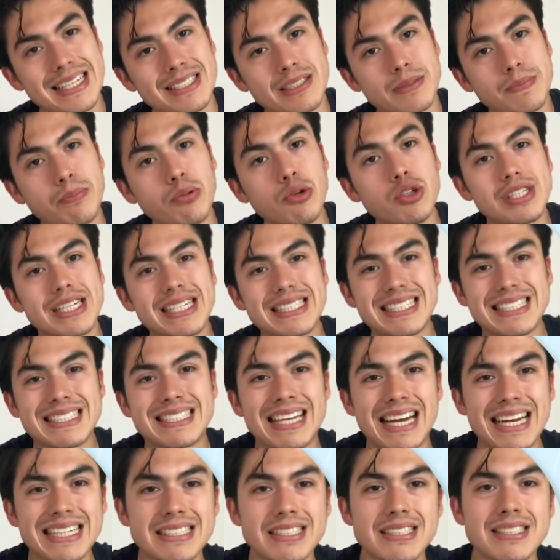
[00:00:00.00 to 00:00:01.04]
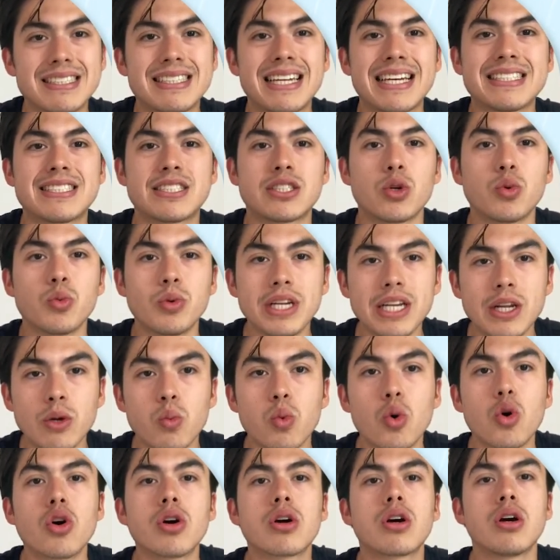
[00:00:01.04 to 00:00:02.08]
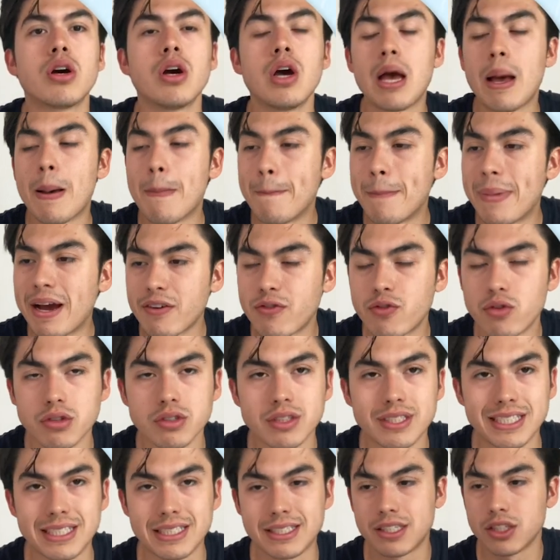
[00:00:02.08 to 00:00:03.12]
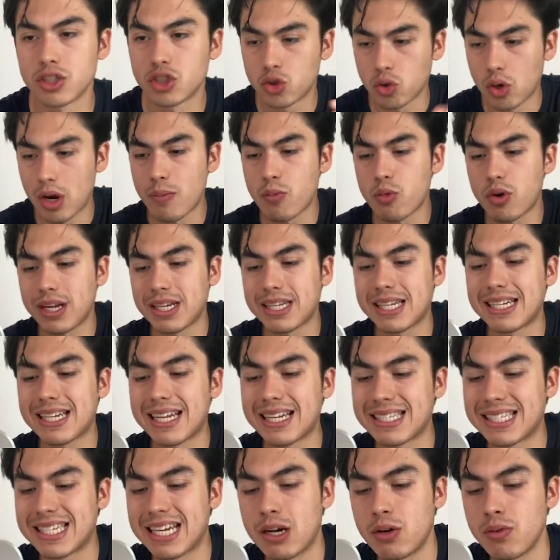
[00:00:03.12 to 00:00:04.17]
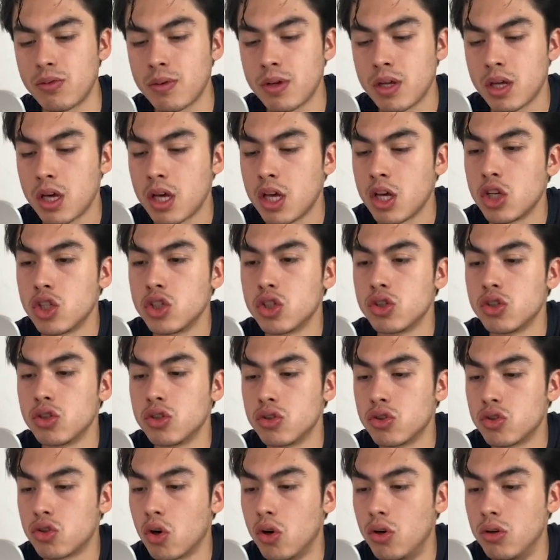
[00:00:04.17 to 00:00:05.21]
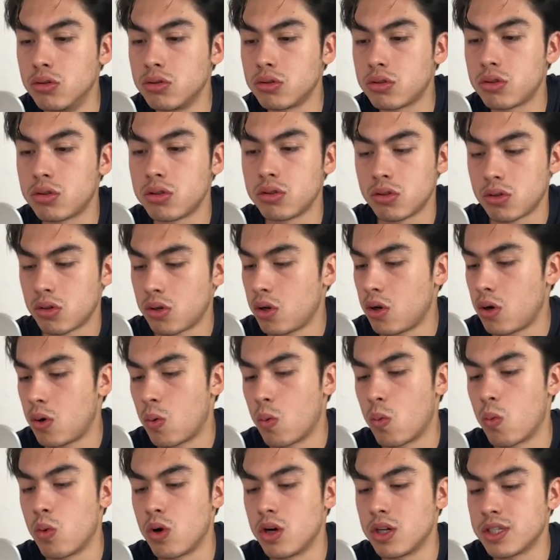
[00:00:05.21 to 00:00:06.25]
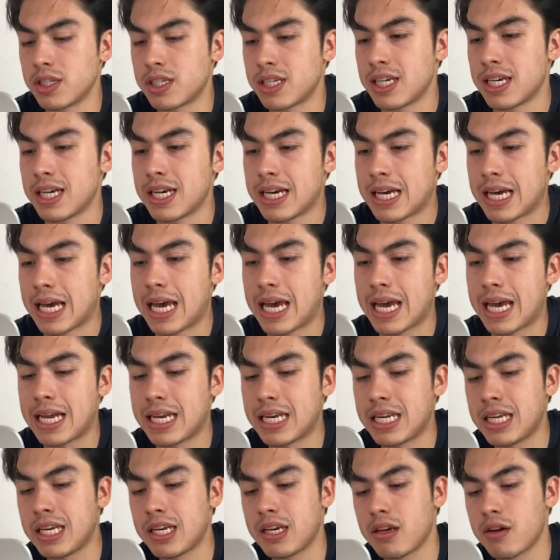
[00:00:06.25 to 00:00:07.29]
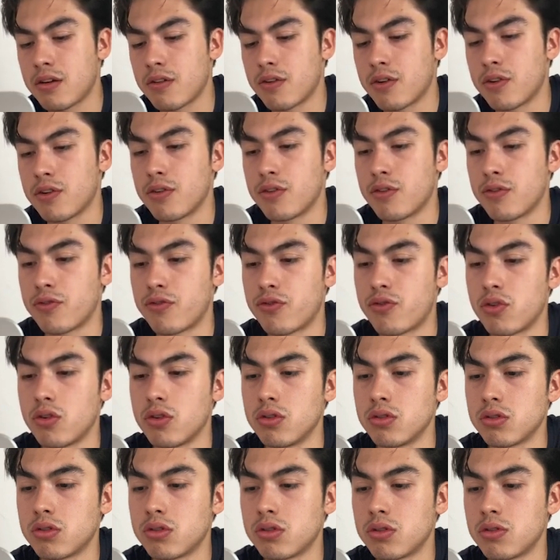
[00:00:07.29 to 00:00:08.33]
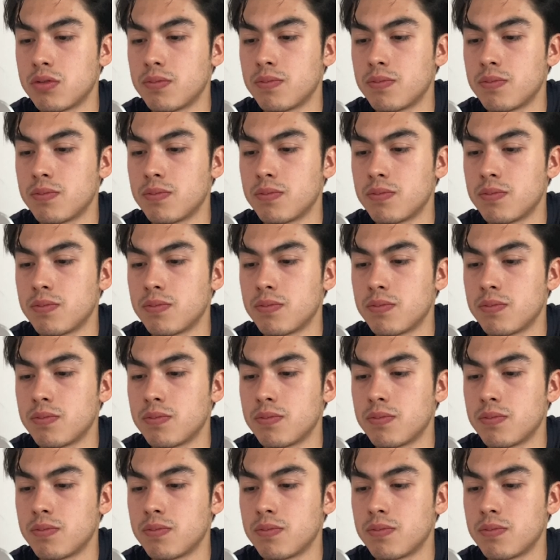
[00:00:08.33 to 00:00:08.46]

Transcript: push exercises that really work my front delts. So I'm writing that down. Don't want any front